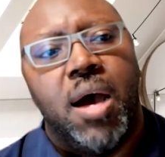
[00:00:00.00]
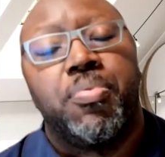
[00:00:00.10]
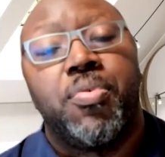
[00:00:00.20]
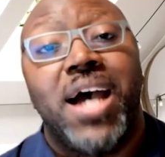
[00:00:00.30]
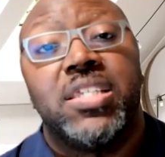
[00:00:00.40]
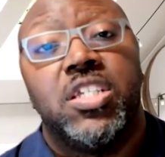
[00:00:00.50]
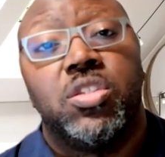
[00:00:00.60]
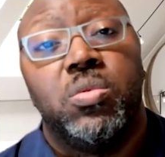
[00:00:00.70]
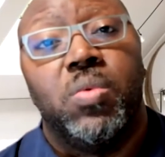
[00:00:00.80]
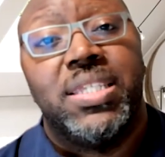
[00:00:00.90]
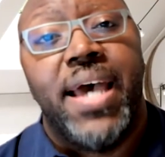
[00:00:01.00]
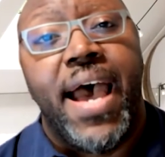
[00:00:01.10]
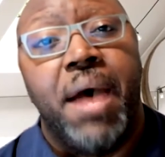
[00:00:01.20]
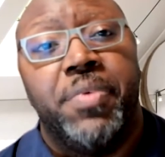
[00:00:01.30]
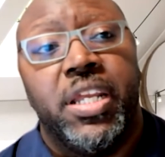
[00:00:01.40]
process through what's
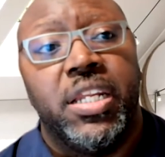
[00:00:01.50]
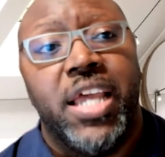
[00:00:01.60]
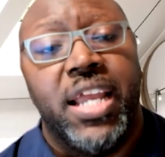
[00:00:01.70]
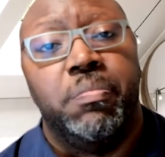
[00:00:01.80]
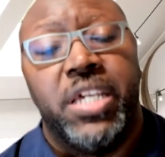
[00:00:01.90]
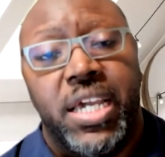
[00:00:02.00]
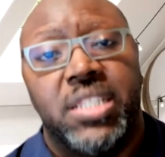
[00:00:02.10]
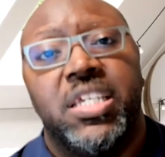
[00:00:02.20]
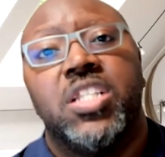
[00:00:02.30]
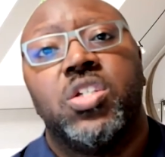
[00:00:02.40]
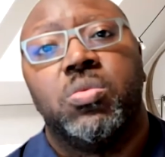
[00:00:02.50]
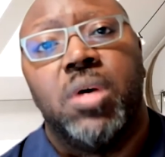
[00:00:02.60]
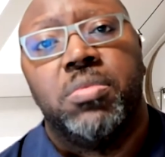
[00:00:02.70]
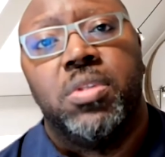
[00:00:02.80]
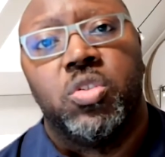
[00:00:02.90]
happening and begin to
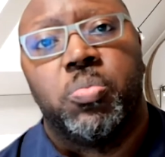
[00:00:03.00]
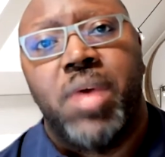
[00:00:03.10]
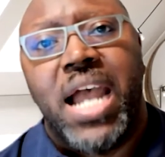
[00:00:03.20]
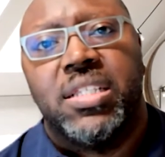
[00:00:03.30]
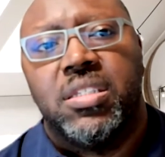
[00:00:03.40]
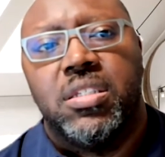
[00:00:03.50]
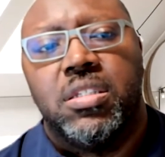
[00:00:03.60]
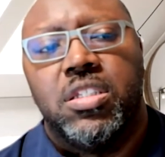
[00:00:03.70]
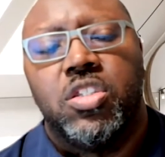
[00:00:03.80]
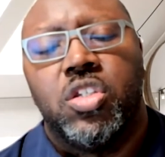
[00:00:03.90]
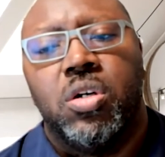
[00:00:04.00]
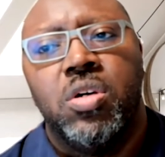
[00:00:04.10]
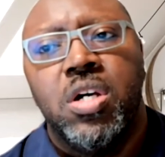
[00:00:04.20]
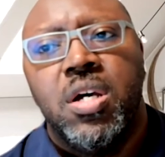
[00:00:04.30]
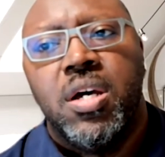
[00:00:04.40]
interrupt those practices. And
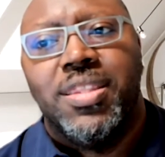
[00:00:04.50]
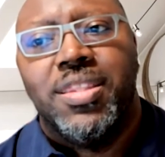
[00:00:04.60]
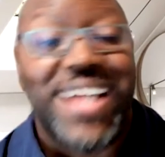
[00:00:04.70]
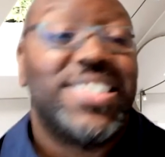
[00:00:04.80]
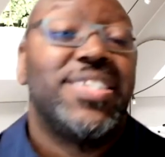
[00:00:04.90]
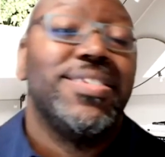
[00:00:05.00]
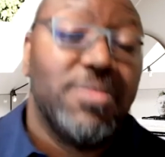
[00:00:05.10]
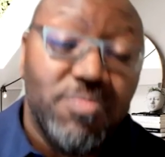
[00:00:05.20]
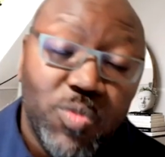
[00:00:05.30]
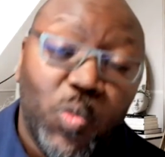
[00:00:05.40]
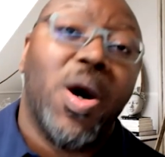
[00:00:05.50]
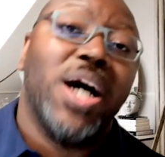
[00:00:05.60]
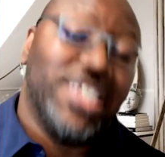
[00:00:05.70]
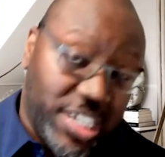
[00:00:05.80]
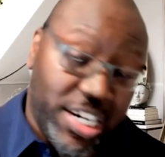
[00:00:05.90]
so that's
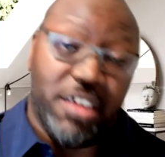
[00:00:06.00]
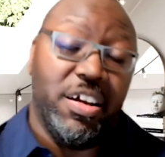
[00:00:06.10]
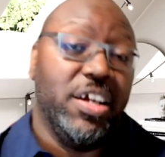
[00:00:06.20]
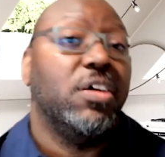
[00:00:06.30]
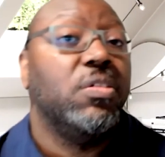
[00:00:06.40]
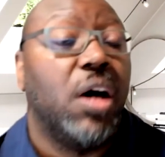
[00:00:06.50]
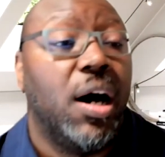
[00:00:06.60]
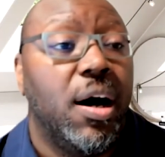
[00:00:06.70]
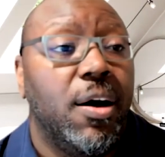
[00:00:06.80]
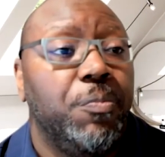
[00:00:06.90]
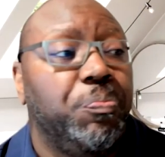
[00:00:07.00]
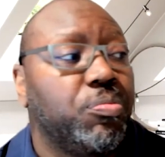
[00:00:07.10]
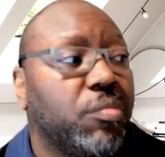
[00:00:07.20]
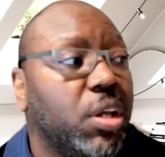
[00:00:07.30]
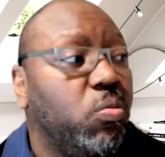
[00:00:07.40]
one scenario.
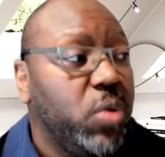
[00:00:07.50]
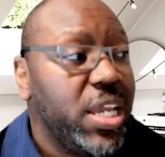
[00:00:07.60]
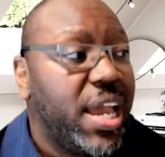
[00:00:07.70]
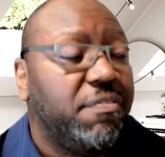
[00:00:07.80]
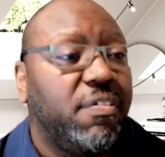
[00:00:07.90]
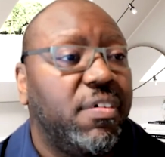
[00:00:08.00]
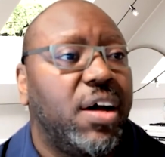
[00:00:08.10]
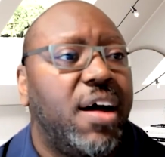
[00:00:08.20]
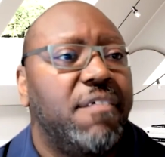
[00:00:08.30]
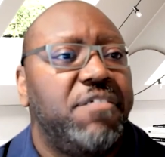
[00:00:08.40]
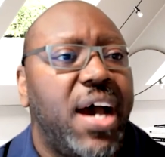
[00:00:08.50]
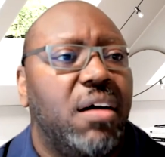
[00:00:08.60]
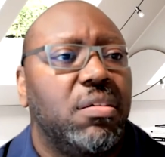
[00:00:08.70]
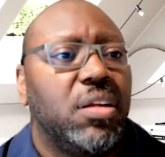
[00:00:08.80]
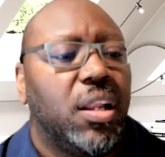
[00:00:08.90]
We have
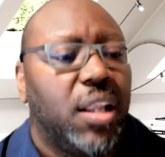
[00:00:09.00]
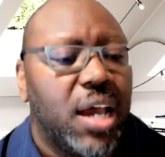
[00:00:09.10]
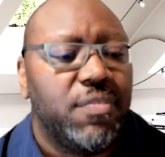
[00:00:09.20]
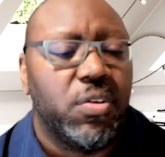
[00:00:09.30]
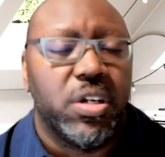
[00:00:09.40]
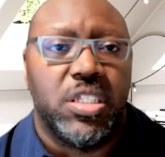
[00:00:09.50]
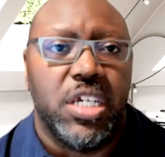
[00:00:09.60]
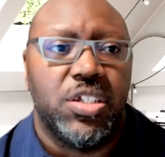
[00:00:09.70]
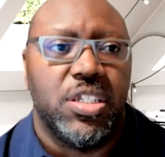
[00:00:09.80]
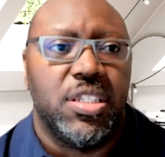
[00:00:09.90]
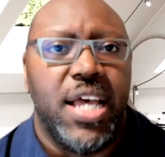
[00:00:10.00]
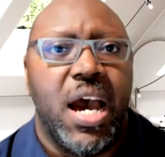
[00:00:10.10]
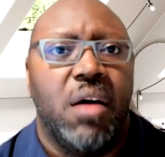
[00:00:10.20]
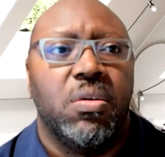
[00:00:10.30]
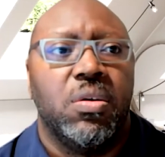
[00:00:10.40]
found a lot of organizations
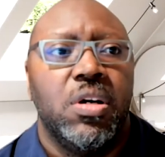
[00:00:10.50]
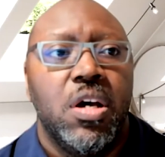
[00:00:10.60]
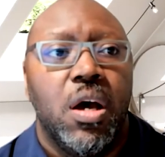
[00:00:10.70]
now